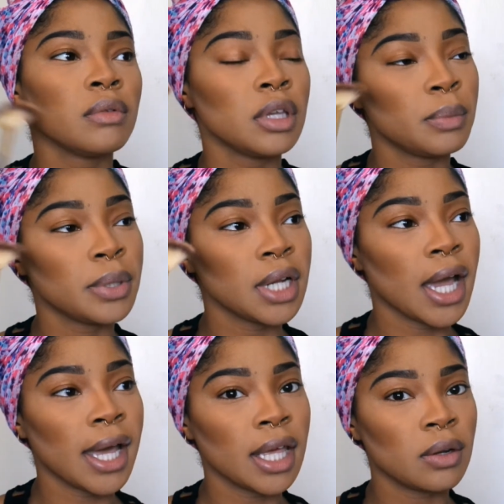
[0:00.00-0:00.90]
you're putting
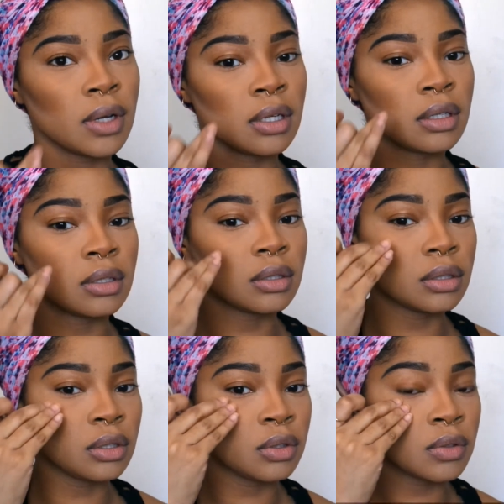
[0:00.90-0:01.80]
highlight on,
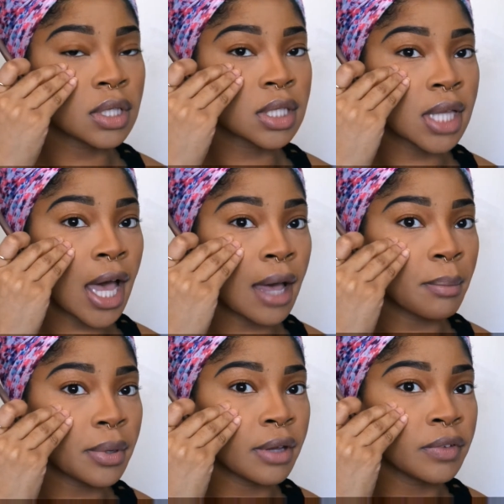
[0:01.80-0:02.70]
you do the
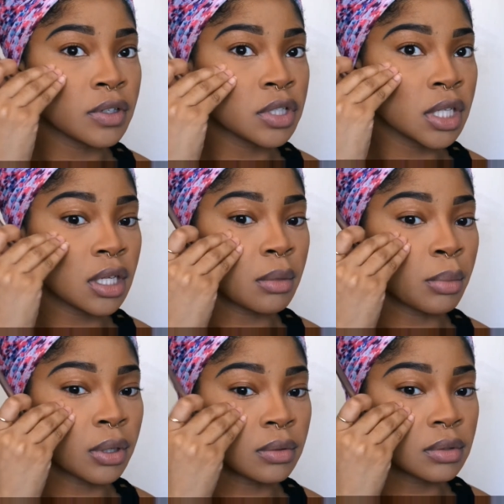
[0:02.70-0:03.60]
top of your
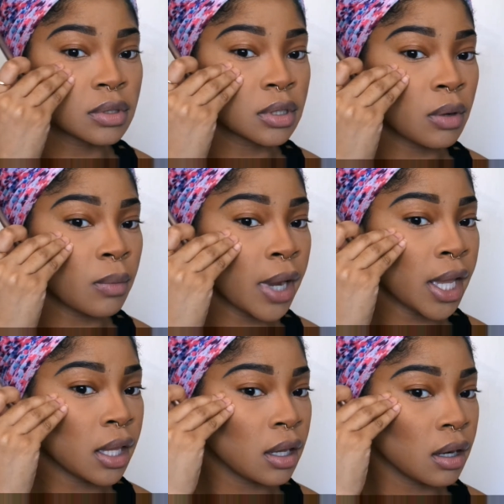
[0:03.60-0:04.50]
cheekbone. So
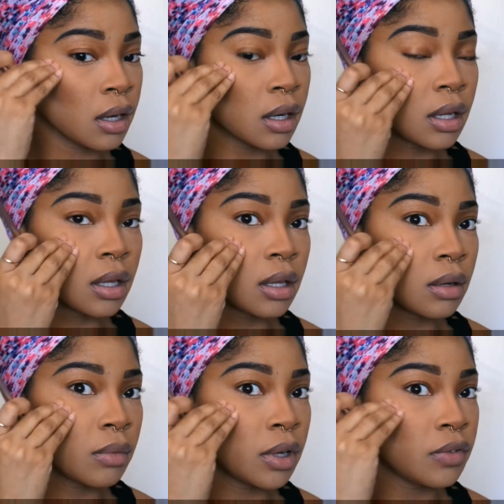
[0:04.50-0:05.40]
right here,
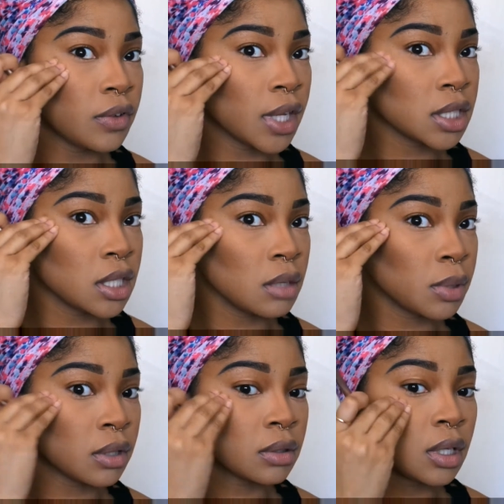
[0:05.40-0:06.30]
where you feel that
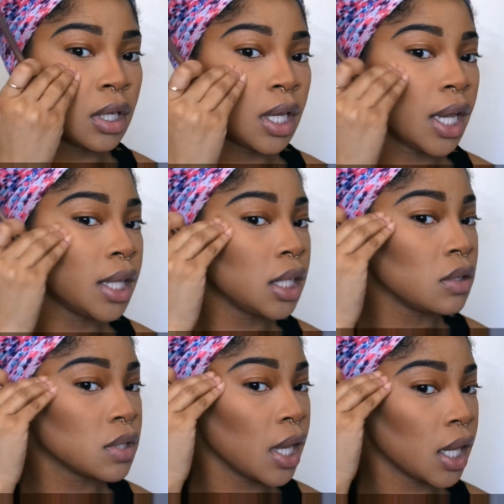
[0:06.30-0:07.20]
cheekbone. And then
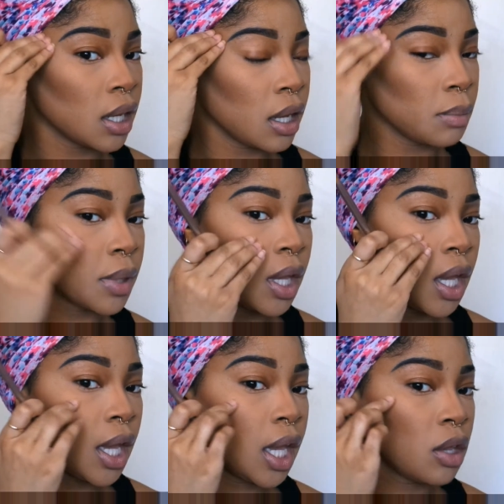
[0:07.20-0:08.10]
you take it up
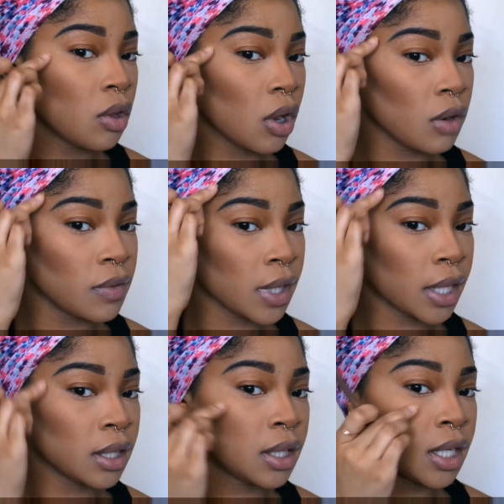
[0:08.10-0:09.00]
and you curve it
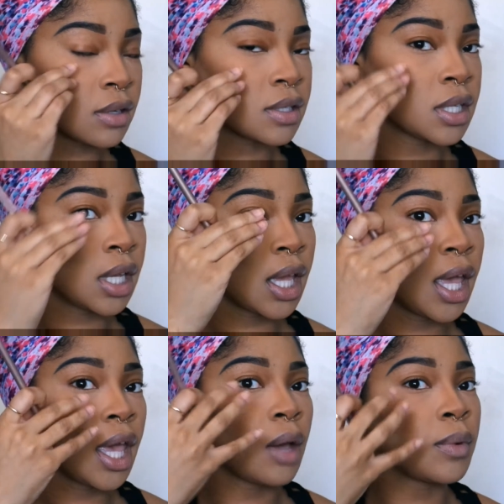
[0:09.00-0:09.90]
like the letter C.
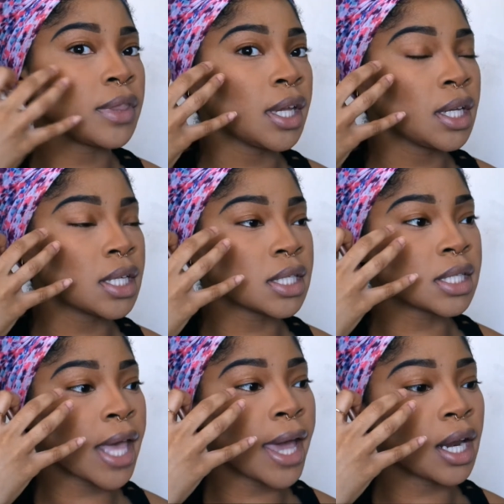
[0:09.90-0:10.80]
And what that does is
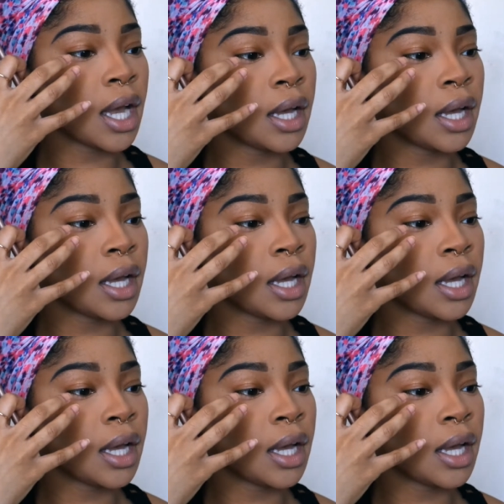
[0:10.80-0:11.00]
that